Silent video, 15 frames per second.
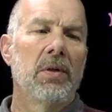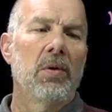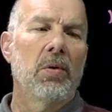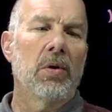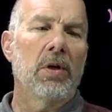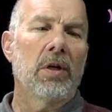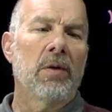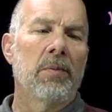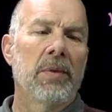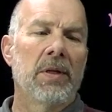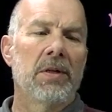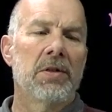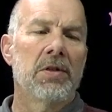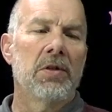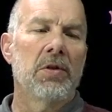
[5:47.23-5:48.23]
or it could be
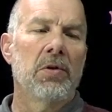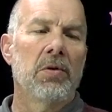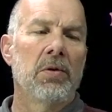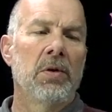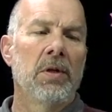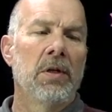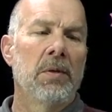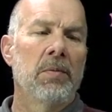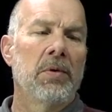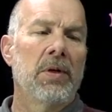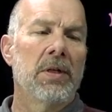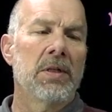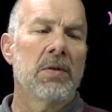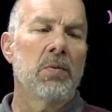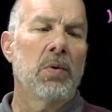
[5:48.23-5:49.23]
2
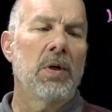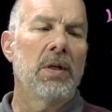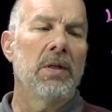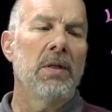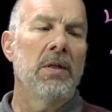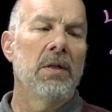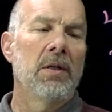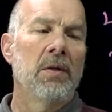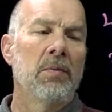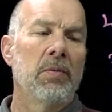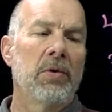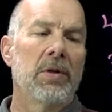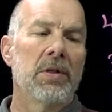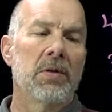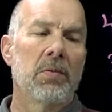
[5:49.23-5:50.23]
plus 1
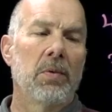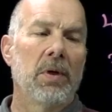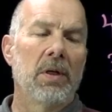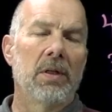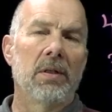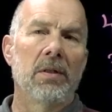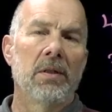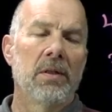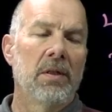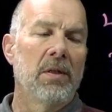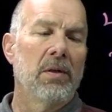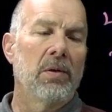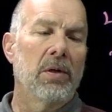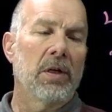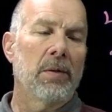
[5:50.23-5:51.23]
plus 1,
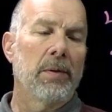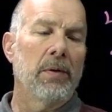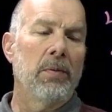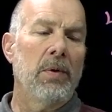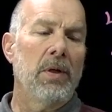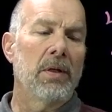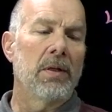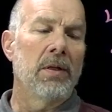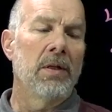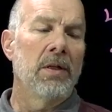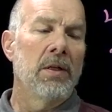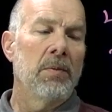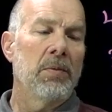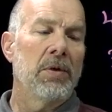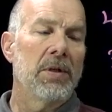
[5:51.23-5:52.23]
or it could be 1
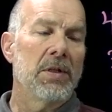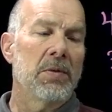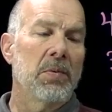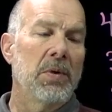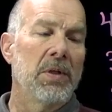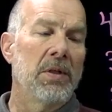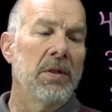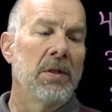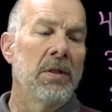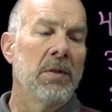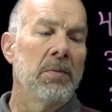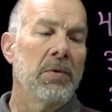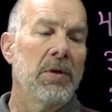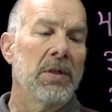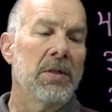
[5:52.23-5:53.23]
plus 1
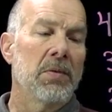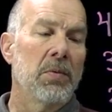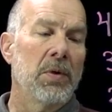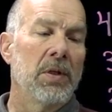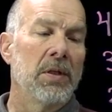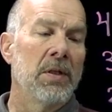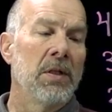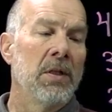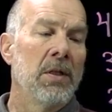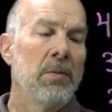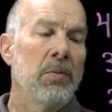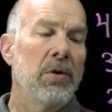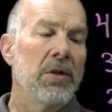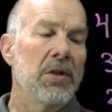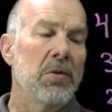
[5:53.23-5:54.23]
plus 1
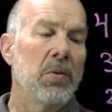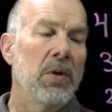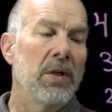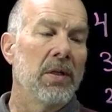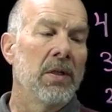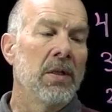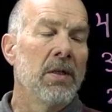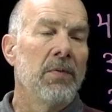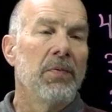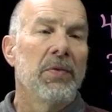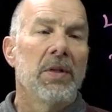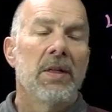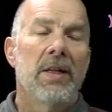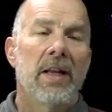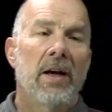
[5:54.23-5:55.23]
plus 1.
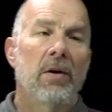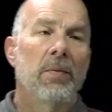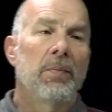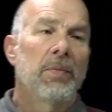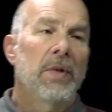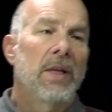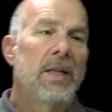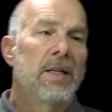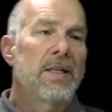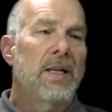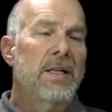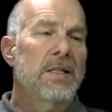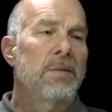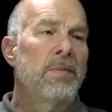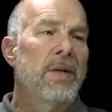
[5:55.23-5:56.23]
Now, it
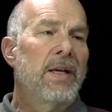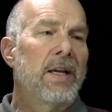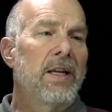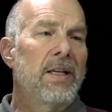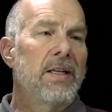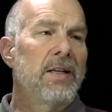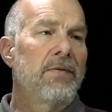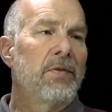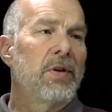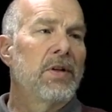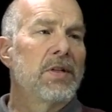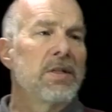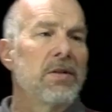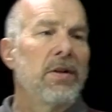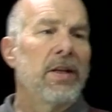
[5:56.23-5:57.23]
doesn't make any
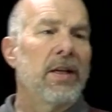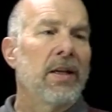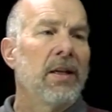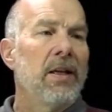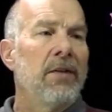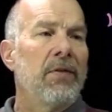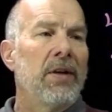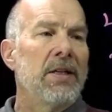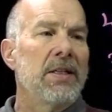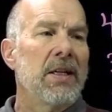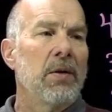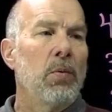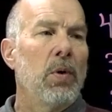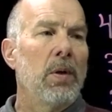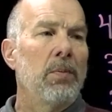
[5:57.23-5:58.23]
difference, like if I say
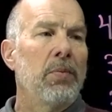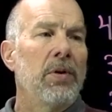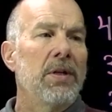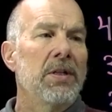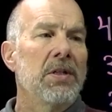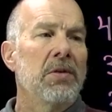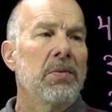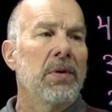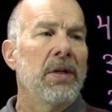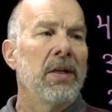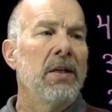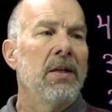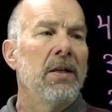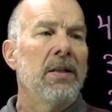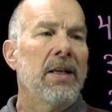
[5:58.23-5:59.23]
1 plus 3,
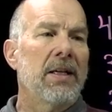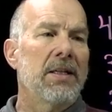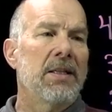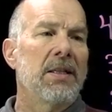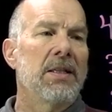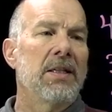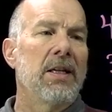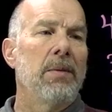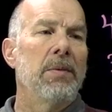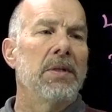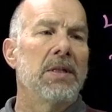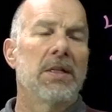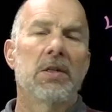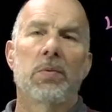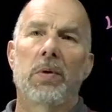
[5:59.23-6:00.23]
that's the same as
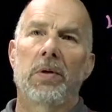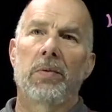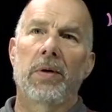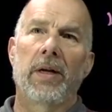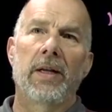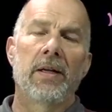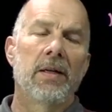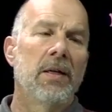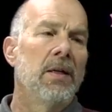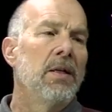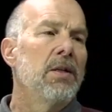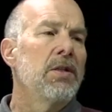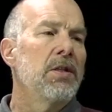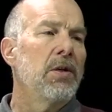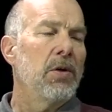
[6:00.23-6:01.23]
this one, right?
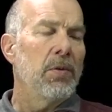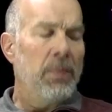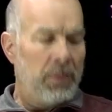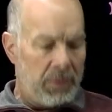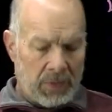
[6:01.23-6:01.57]
So